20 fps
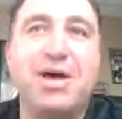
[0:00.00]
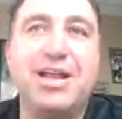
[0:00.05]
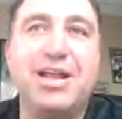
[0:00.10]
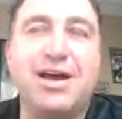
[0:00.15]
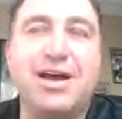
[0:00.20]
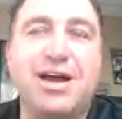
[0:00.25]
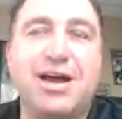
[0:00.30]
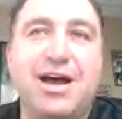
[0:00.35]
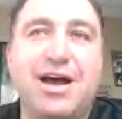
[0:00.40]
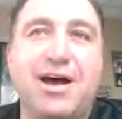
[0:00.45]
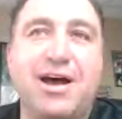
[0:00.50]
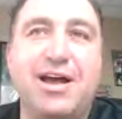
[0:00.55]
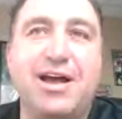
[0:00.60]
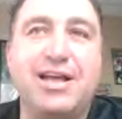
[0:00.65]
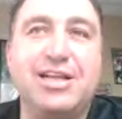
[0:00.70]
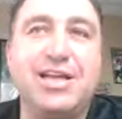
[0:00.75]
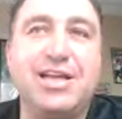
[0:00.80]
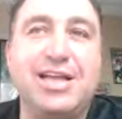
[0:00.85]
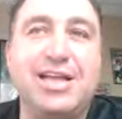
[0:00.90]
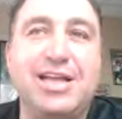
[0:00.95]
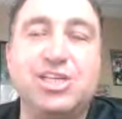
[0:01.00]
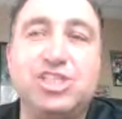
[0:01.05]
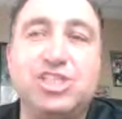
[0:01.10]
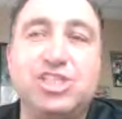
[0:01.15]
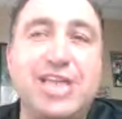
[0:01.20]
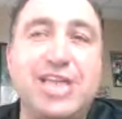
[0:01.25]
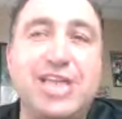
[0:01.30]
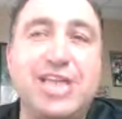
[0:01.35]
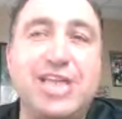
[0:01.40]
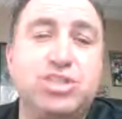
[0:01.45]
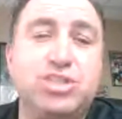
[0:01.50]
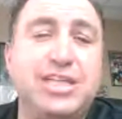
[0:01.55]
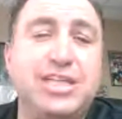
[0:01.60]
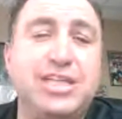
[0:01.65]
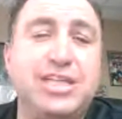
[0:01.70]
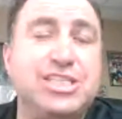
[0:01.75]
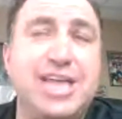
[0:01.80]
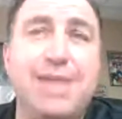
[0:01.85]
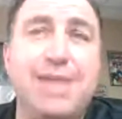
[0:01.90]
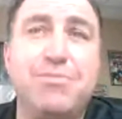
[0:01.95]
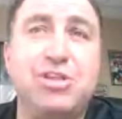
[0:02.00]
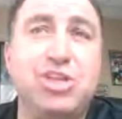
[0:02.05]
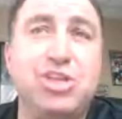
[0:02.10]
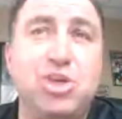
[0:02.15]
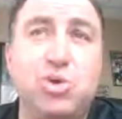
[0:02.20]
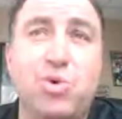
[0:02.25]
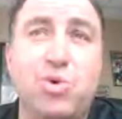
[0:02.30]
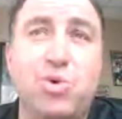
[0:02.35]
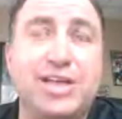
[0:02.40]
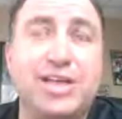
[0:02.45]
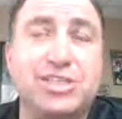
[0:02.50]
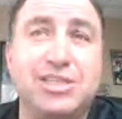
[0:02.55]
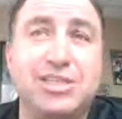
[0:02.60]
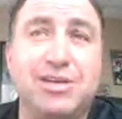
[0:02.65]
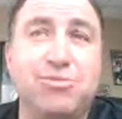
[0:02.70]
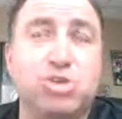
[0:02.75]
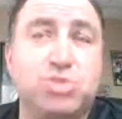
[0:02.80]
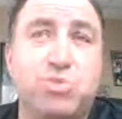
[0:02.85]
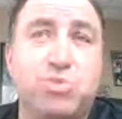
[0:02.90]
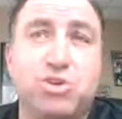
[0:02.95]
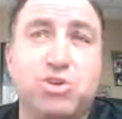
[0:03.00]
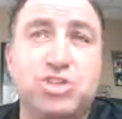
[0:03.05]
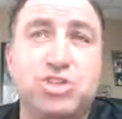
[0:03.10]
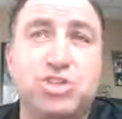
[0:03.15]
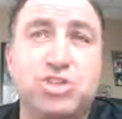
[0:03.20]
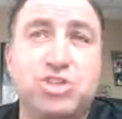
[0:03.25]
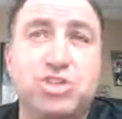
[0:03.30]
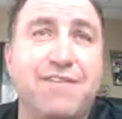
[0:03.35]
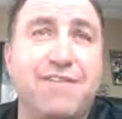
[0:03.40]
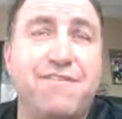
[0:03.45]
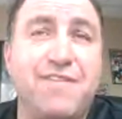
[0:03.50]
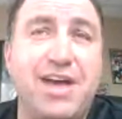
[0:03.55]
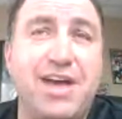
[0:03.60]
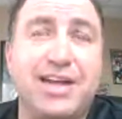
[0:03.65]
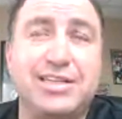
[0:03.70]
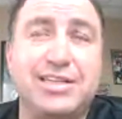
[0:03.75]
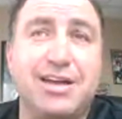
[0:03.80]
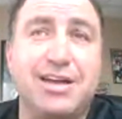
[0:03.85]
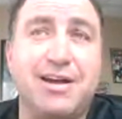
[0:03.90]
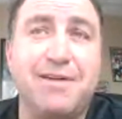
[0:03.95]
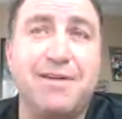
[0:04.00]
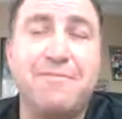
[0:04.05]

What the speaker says: But you'll see the same in the U.S. It was supposed to take effect